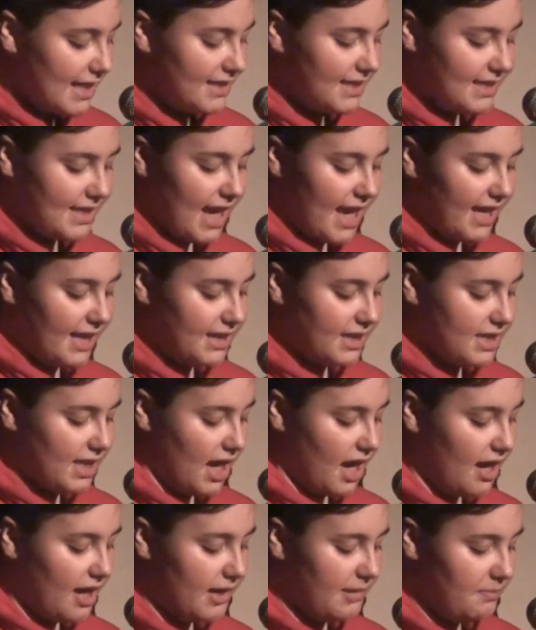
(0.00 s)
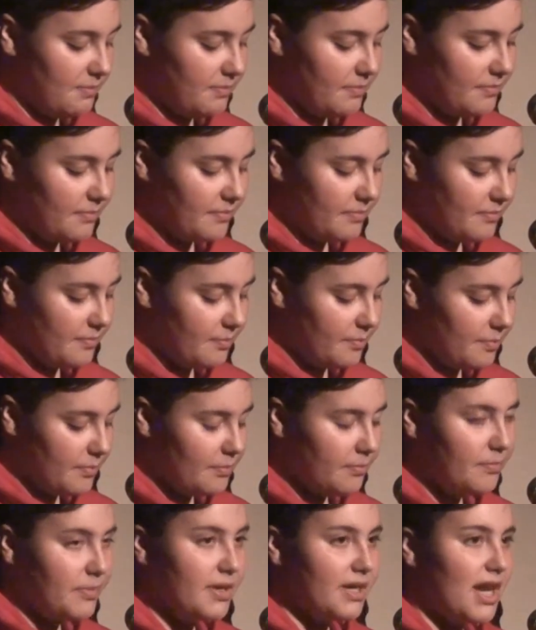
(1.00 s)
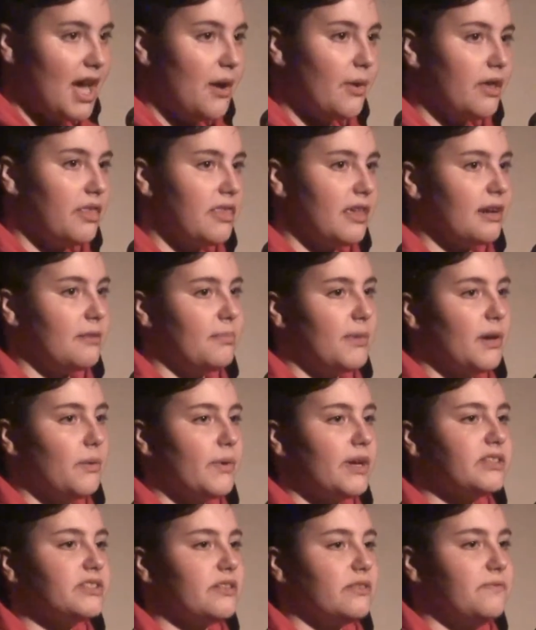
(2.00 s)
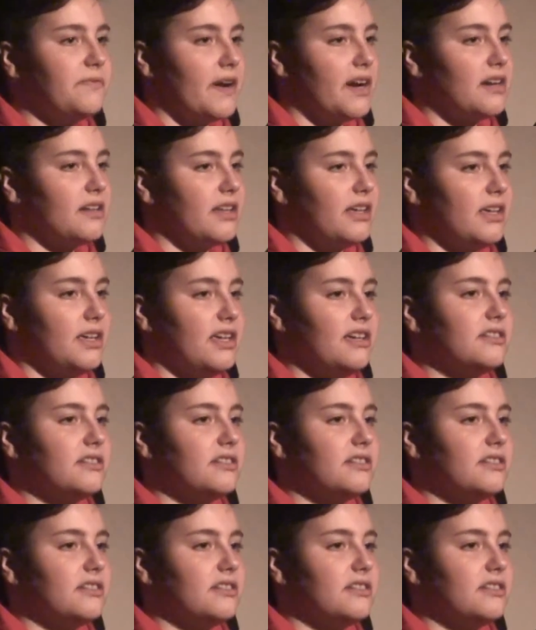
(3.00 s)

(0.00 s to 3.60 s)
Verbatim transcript: It's taken time, but now I think my wings are finally